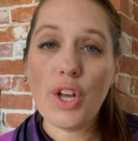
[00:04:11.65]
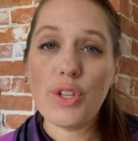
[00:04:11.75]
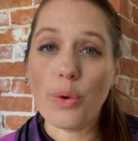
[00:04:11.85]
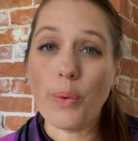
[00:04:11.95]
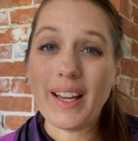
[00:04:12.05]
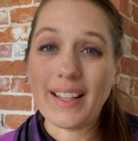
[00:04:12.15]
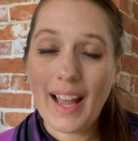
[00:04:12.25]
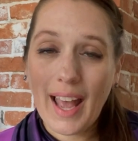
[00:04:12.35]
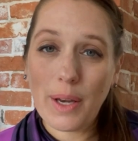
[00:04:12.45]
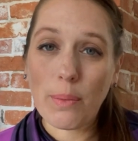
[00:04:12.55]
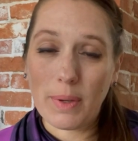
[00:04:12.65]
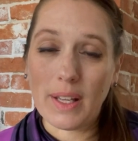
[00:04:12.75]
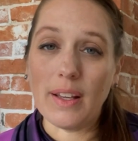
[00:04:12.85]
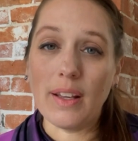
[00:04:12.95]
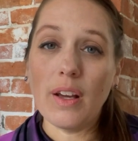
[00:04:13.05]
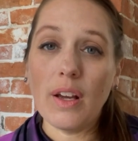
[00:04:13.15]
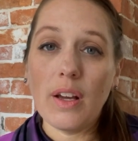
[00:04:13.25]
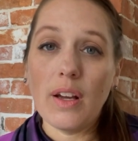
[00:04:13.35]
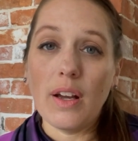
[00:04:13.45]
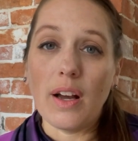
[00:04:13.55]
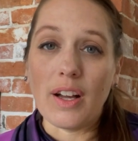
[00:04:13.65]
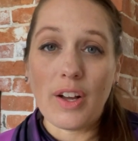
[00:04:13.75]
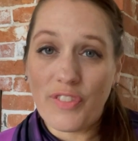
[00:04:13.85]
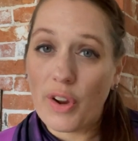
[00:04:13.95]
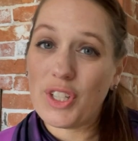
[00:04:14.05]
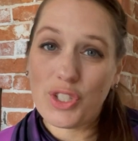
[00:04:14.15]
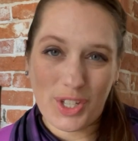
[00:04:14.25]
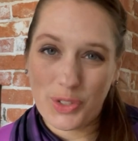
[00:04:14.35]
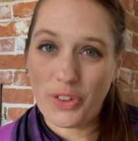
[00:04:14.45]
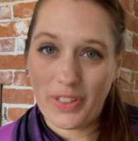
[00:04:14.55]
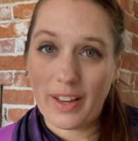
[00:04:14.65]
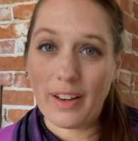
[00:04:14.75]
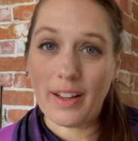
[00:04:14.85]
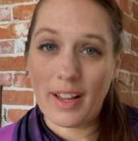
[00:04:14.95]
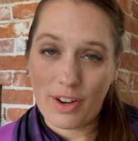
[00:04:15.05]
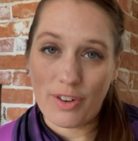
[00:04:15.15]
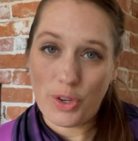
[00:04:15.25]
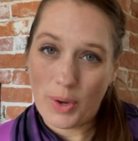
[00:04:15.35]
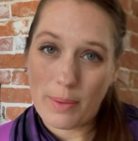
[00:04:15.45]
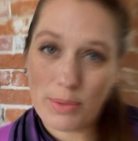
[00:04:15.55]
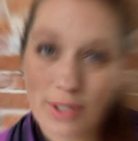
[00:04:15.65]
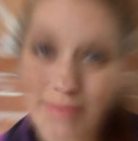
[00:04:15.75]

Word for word: So it can be uh, a very stressful thing here in New Hampshire.